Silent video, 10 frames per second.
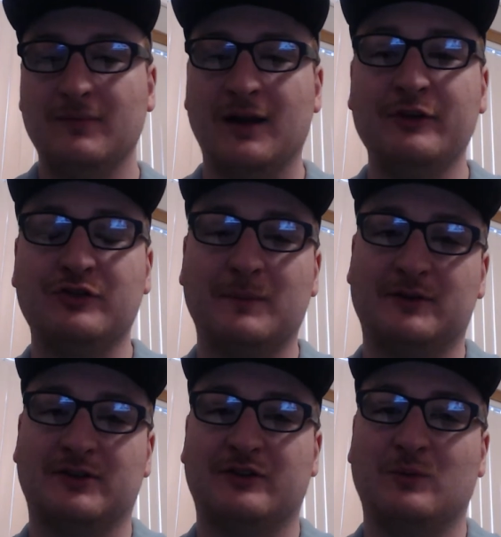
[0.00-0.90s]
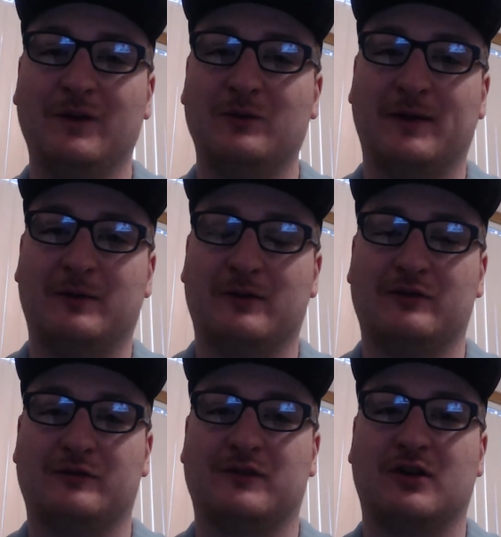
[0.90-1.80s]
I stream there at least once a week, whether
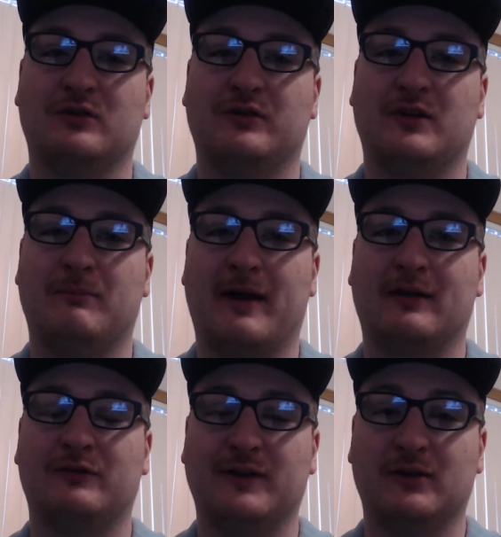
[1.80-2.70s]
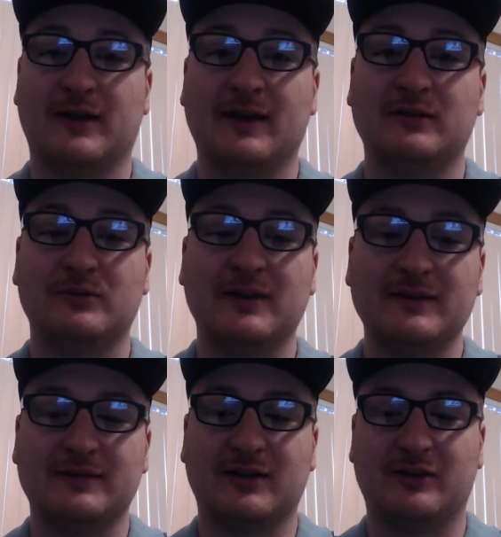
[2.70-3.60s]
it's Call of Duty, Battlefield, Halo,
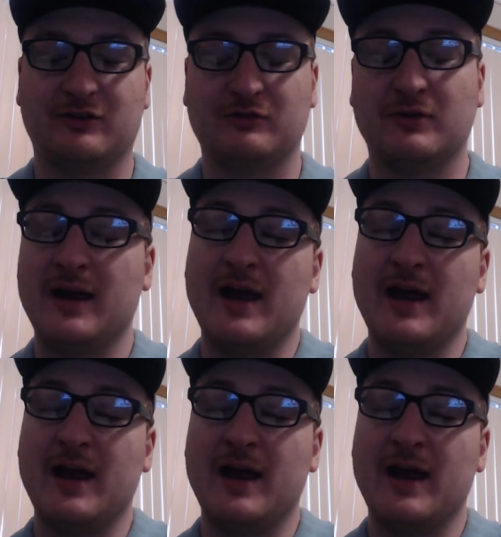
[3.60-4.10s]
Destiny 2,